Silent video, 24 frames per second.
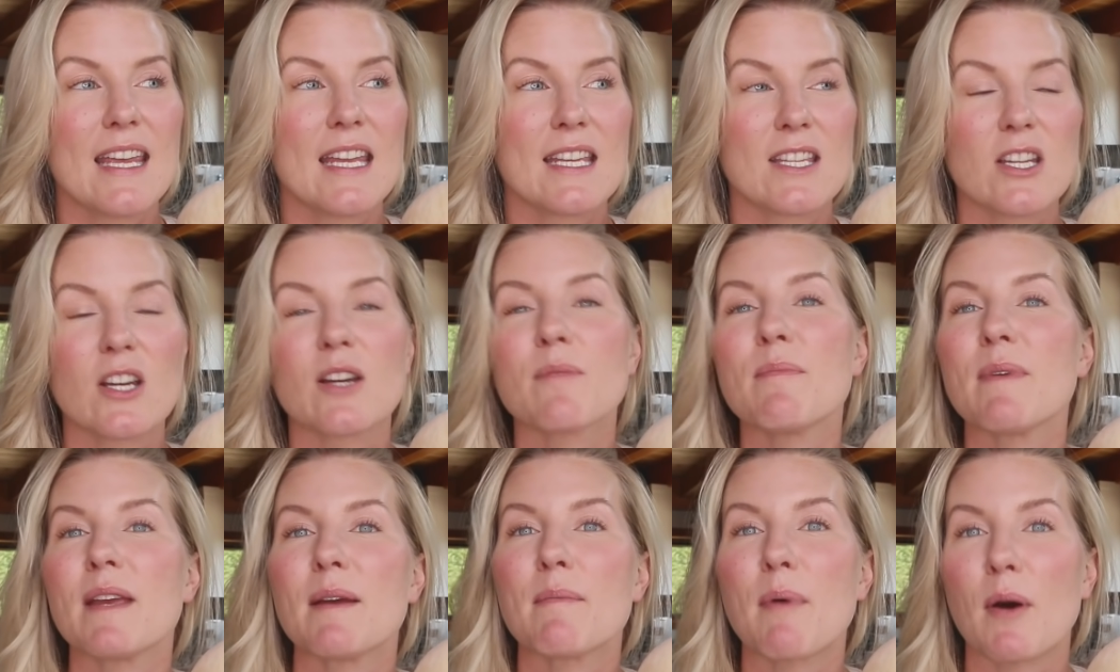it
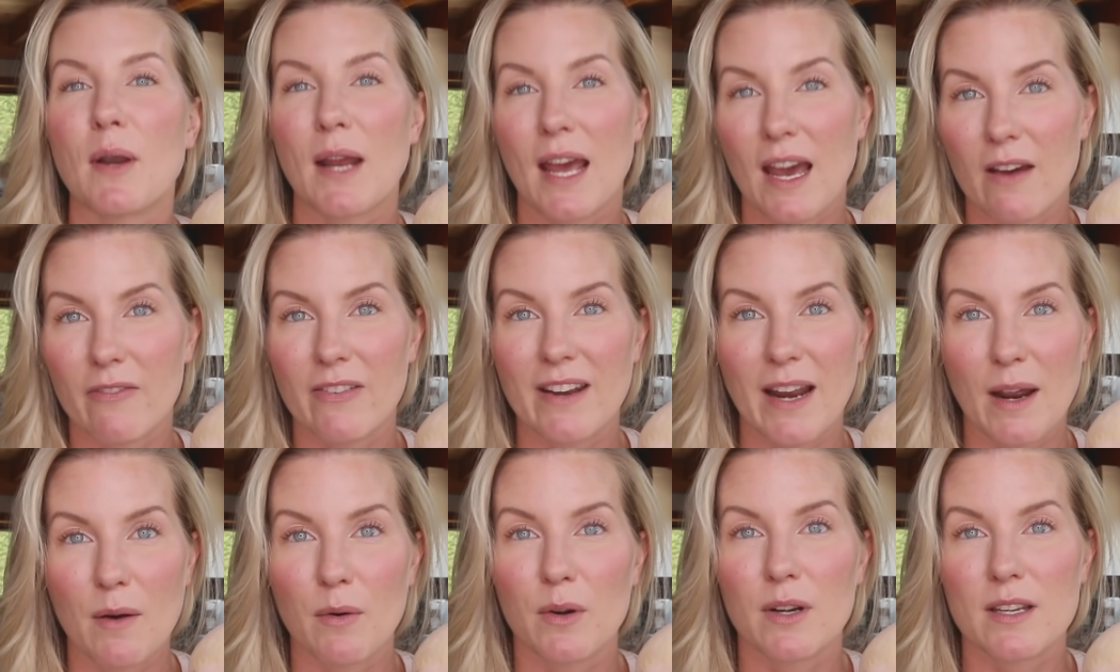took me about
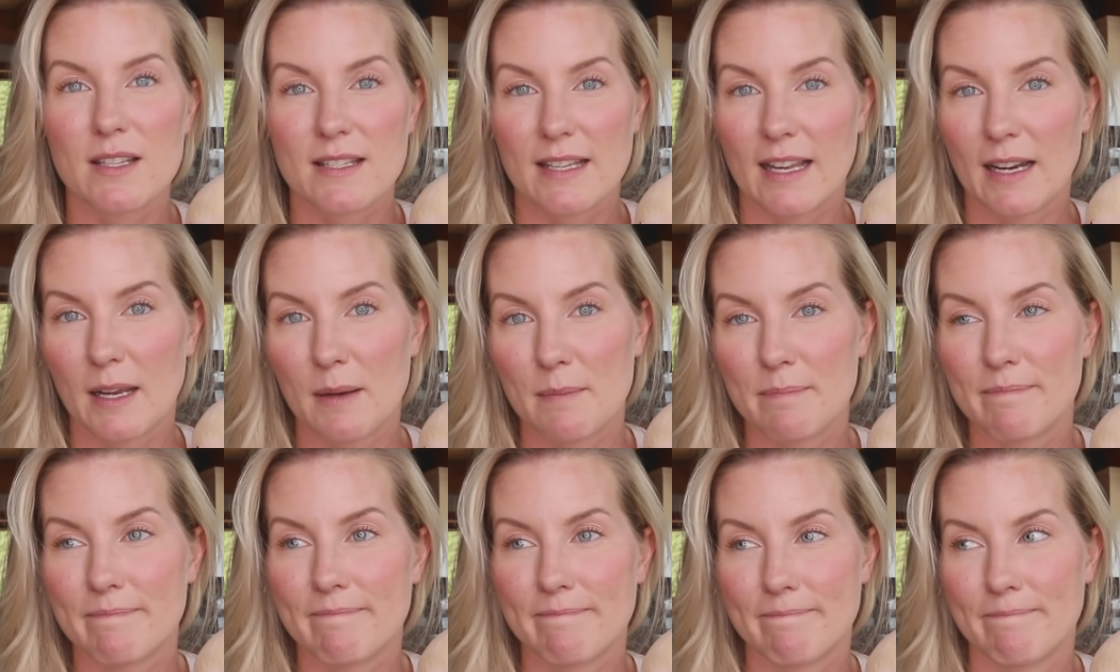half an hour to set
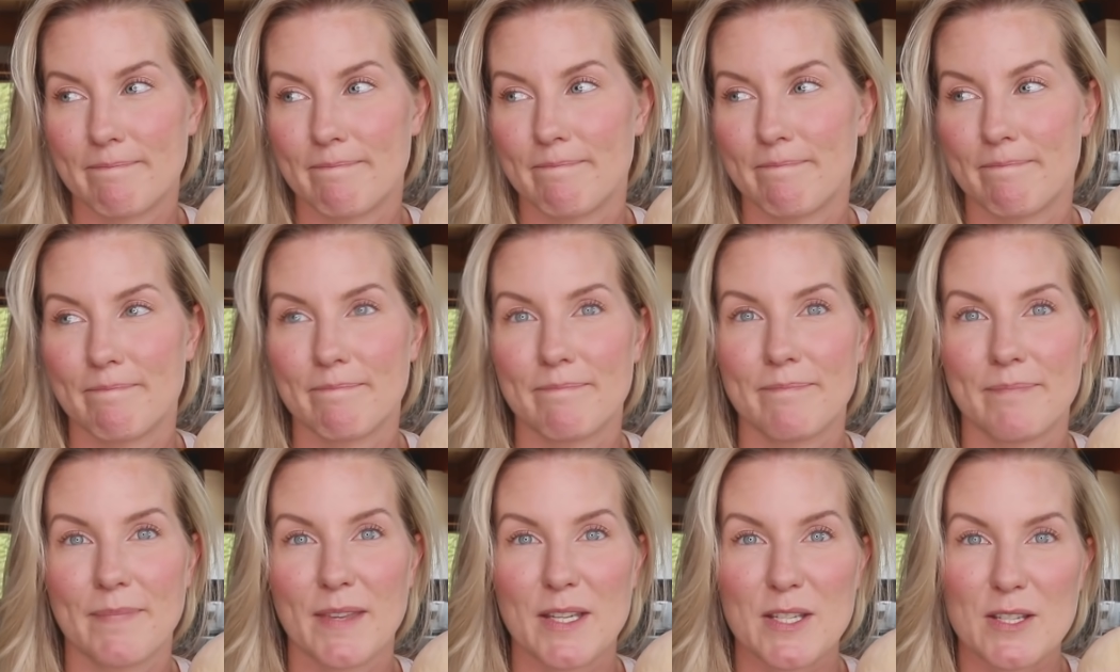up.
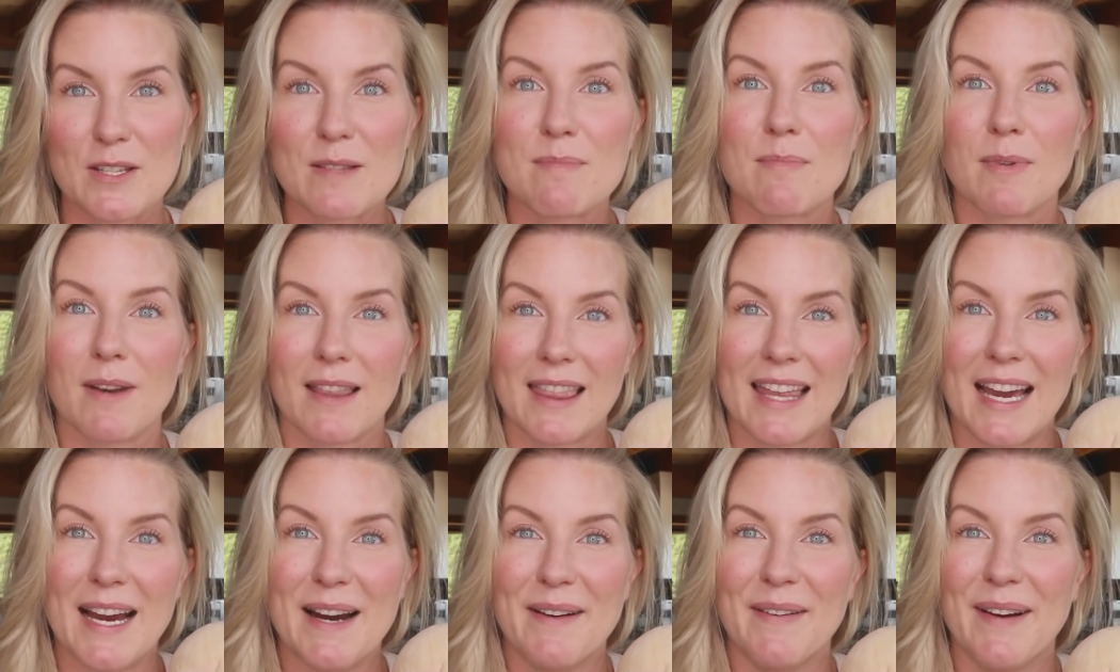Let's just put
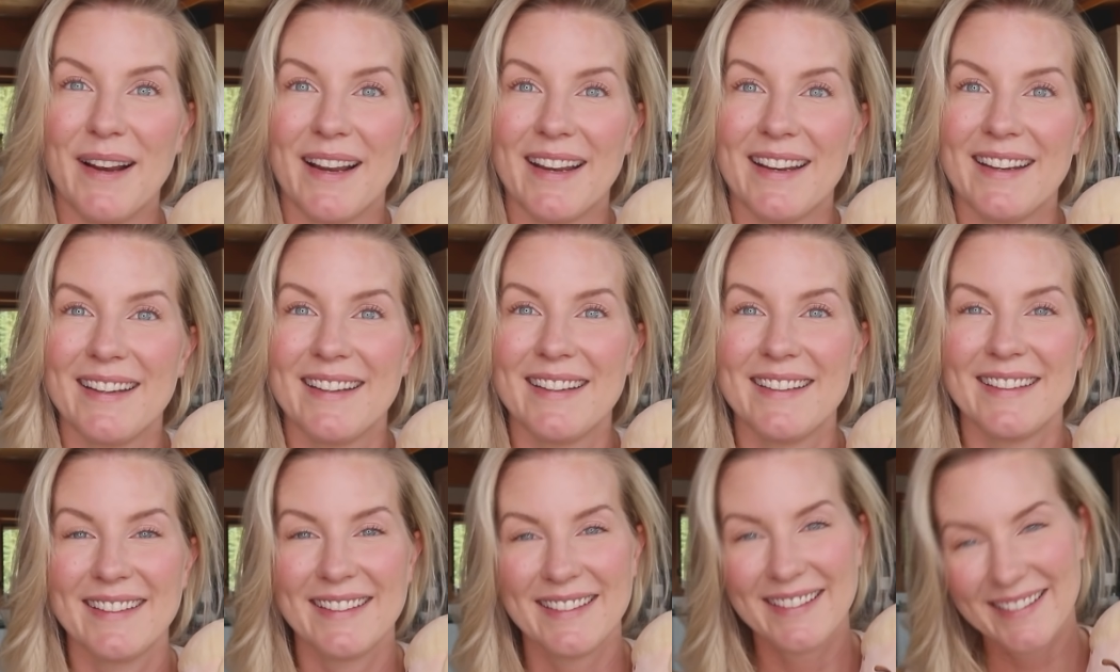it that
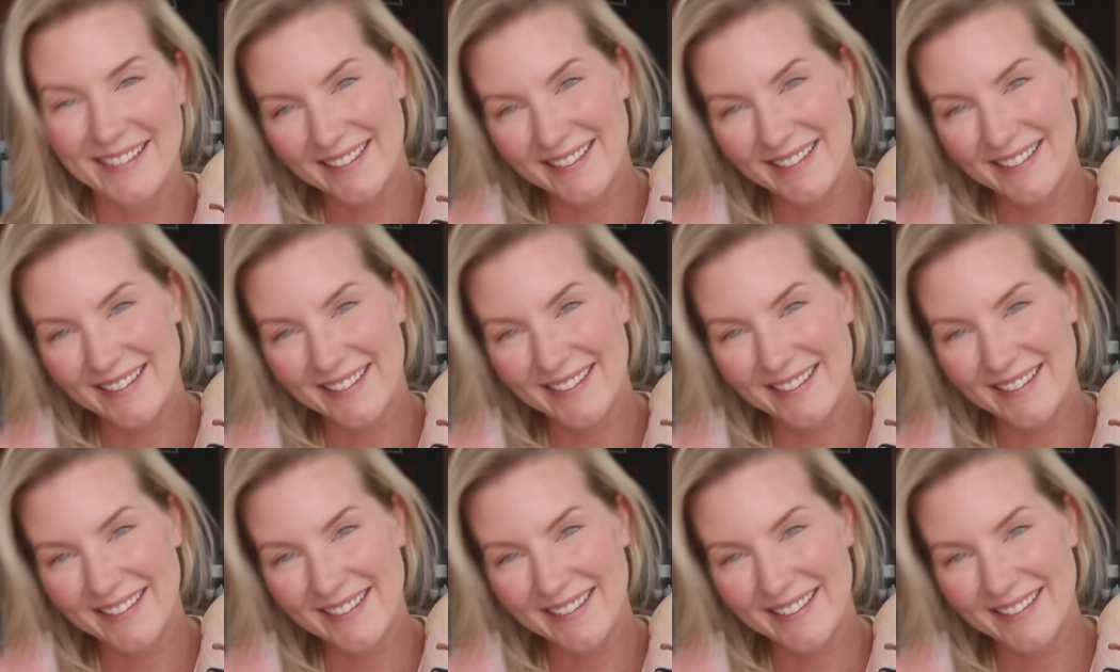way.